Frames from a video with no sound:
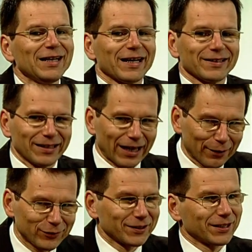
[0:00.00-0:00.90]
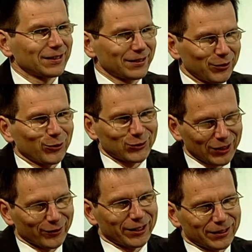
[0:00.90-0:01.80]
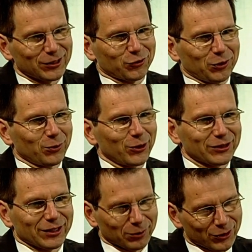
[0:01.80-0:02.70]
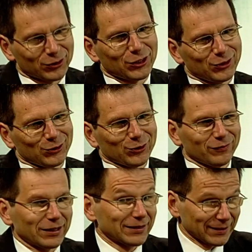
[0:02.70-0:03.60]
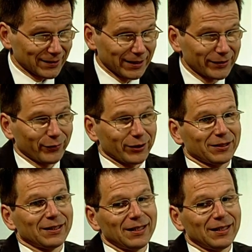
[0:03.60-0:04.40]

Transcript: and then after that he knows how that industry works and will continue to invest successfully.